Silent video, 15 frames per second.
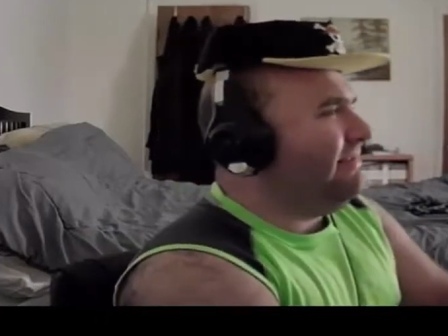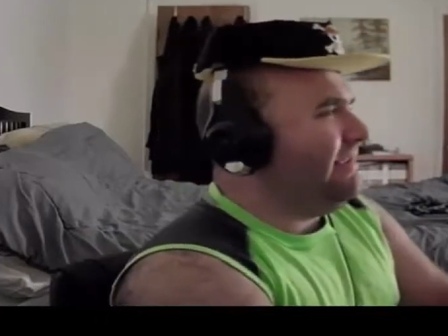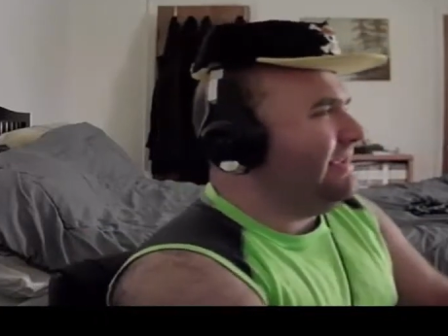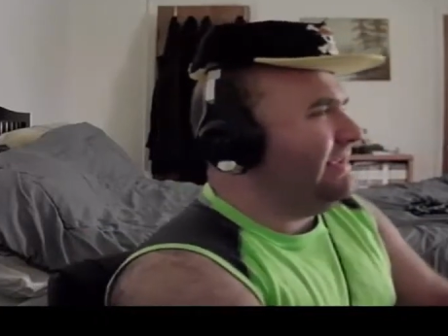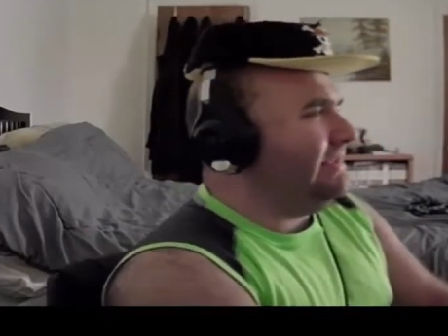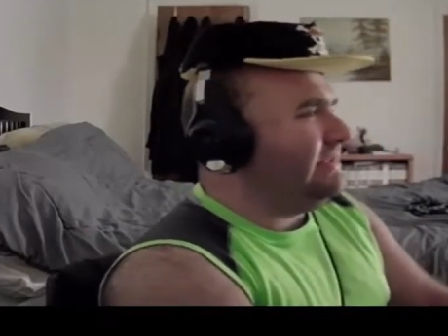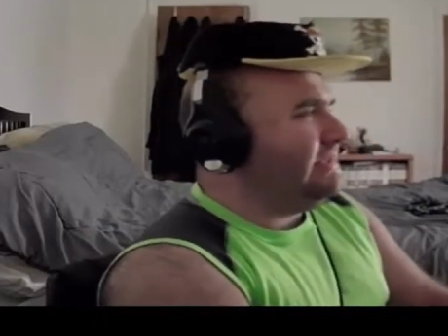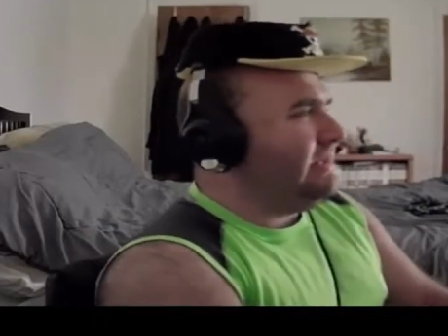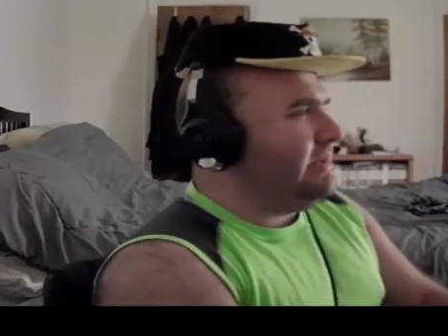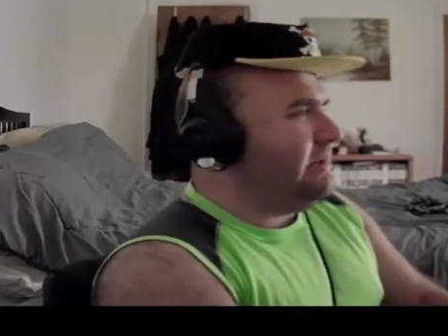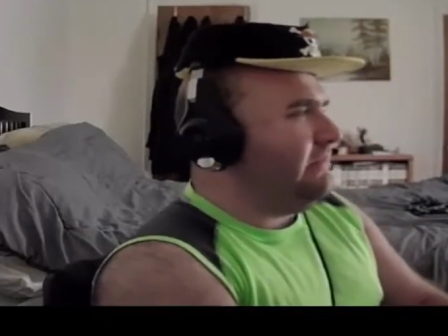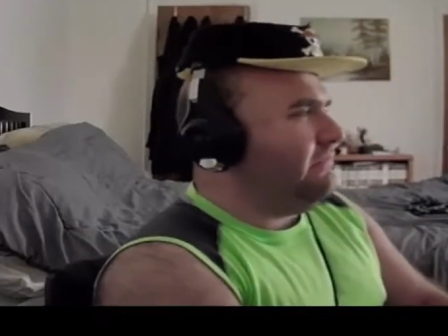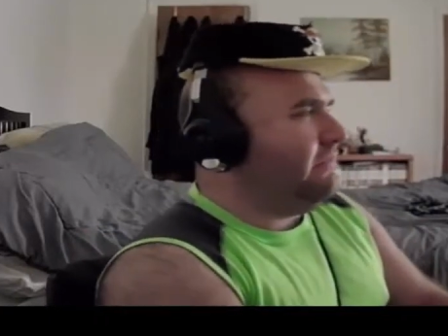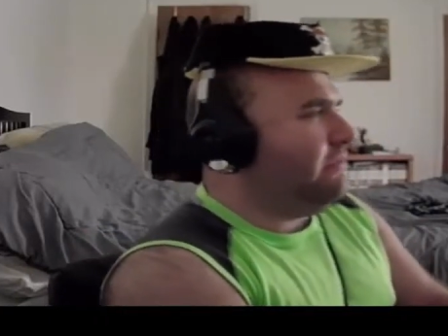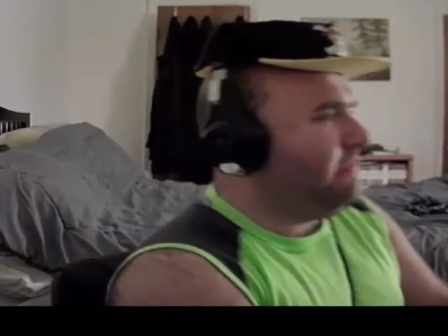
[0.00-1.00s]
gonna like extend
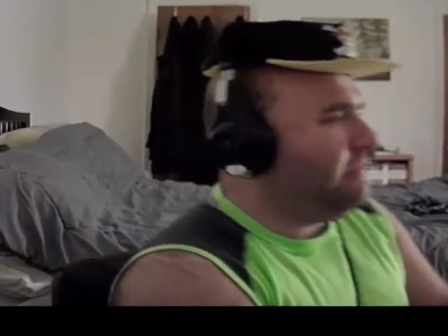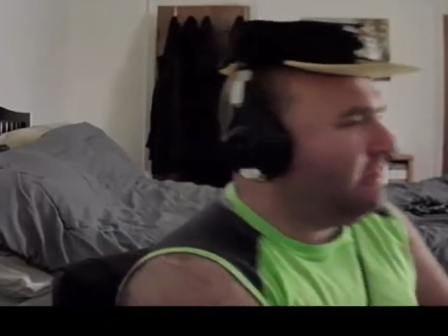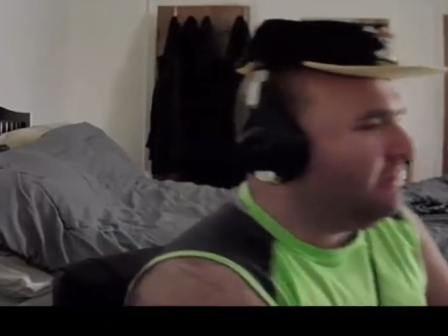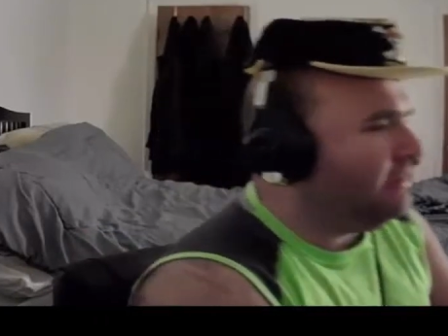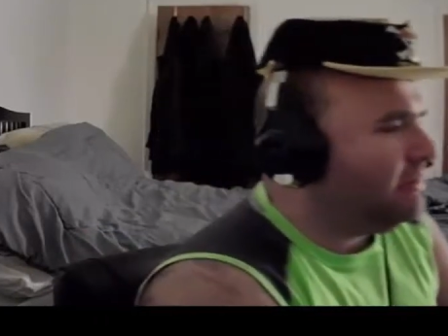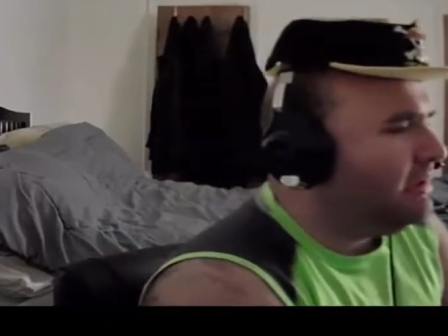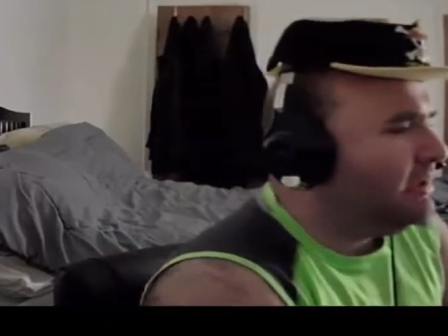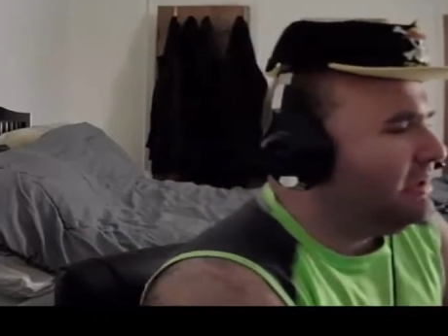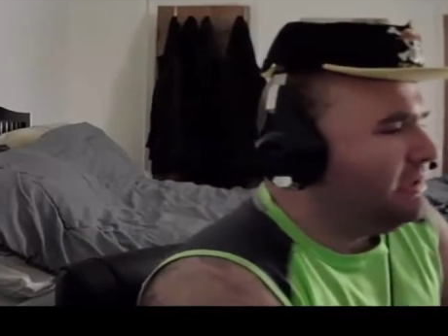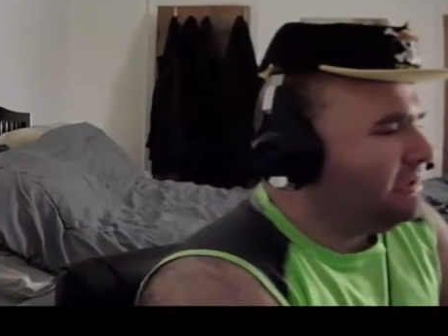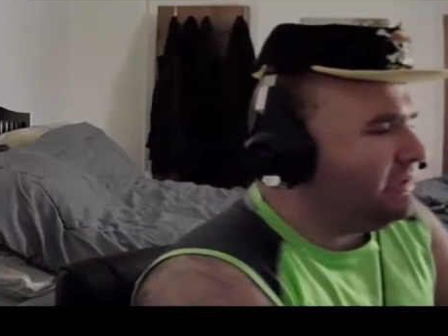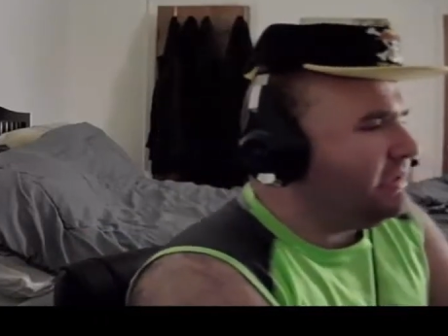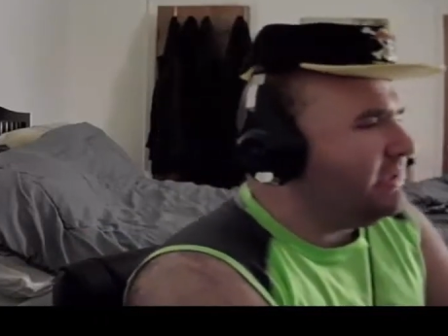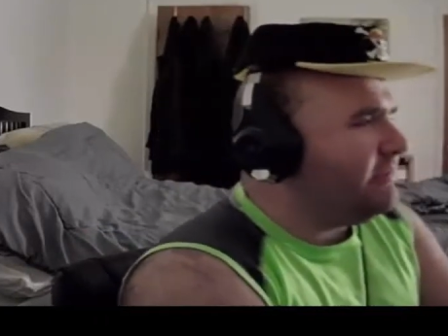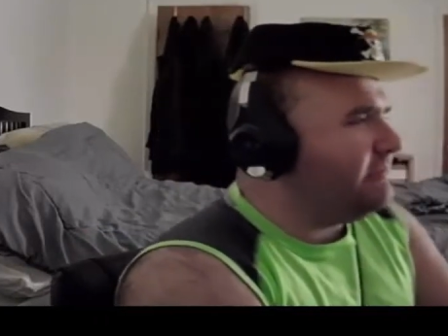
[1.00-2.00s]
that for a while.
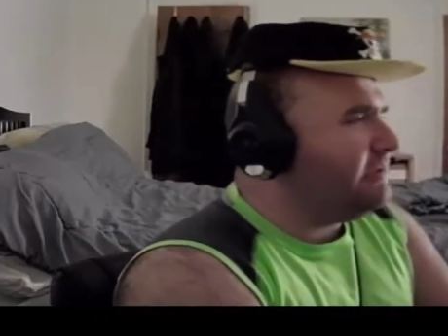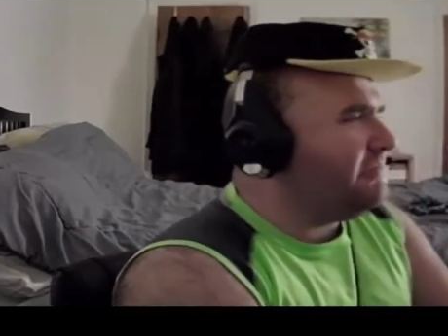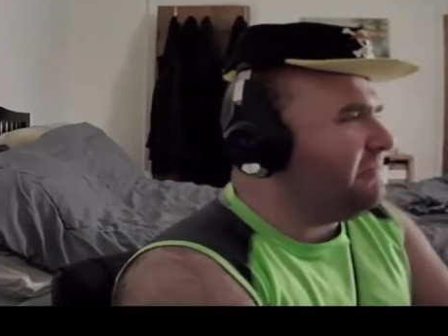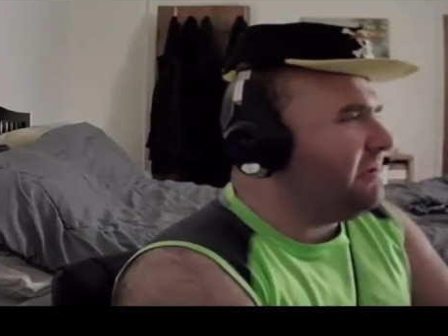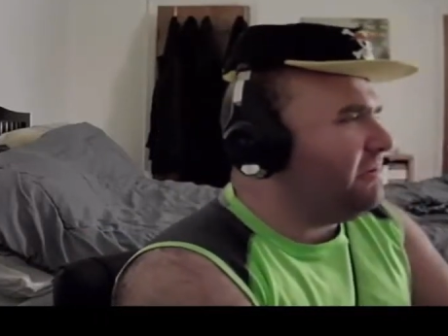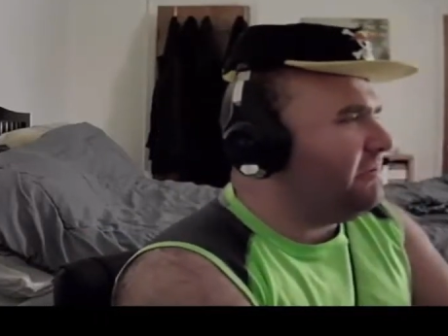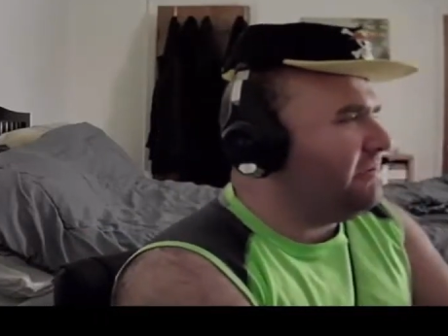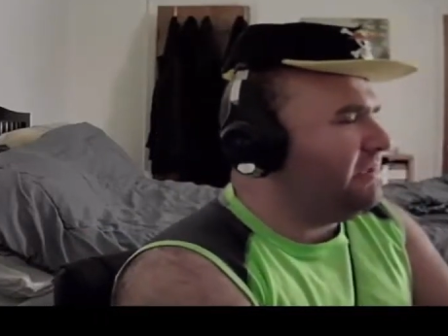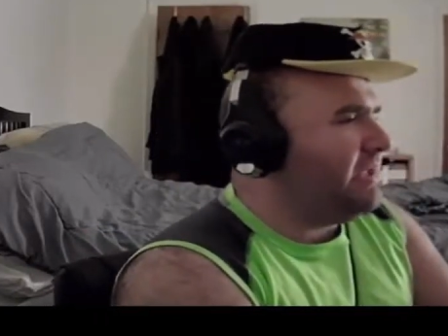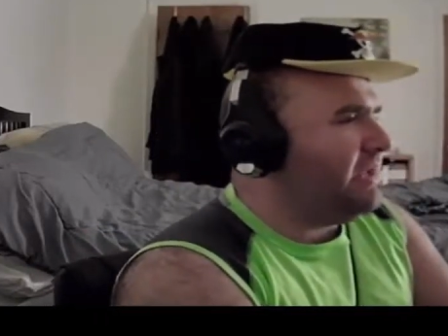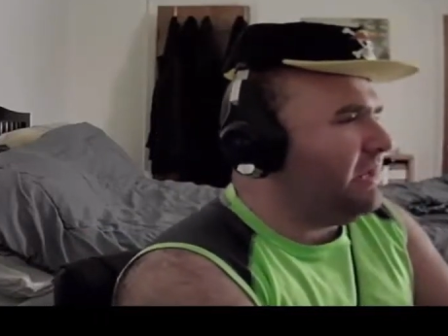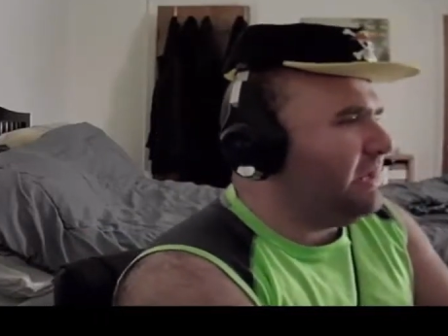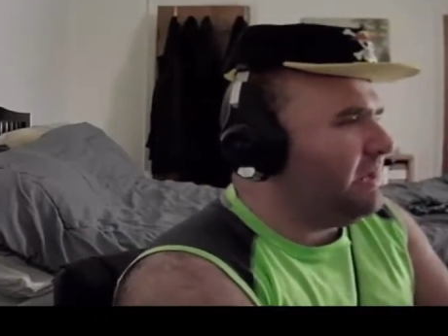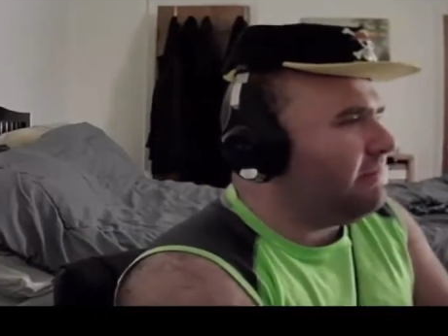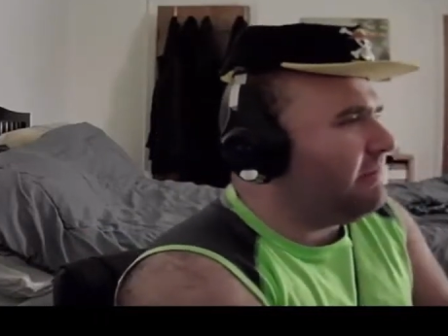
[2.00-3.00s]
So I think that was like my only
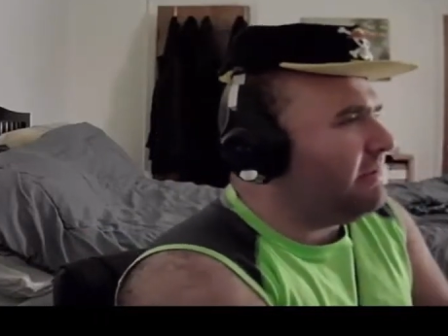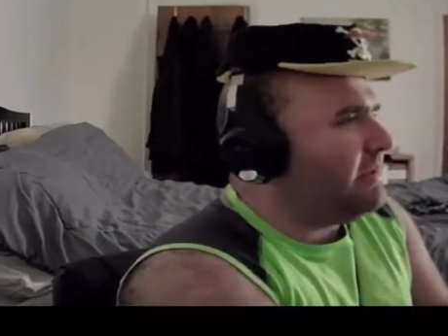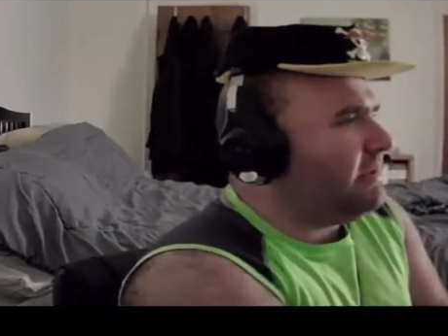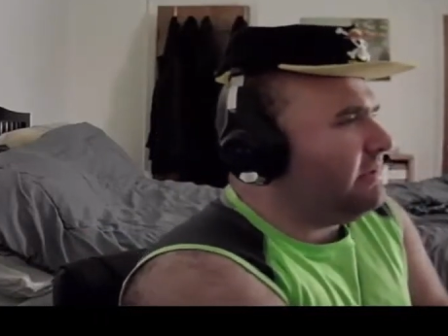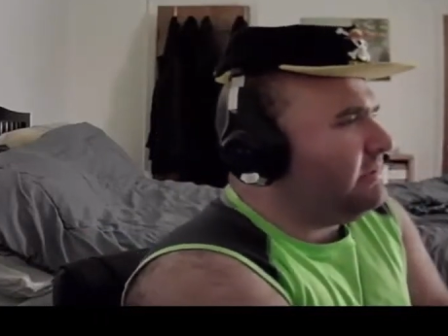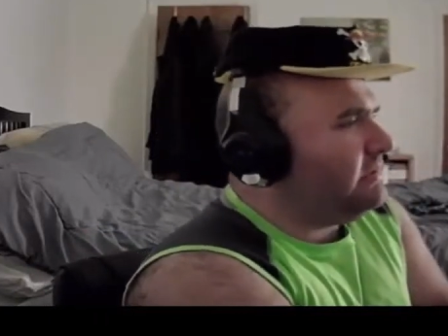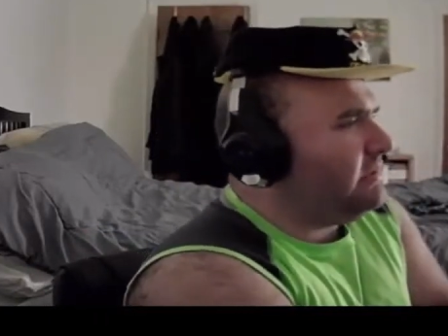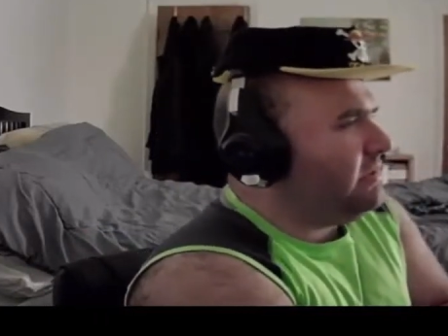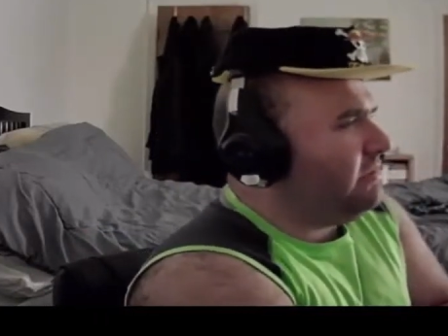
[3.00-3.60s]
thing. Everything else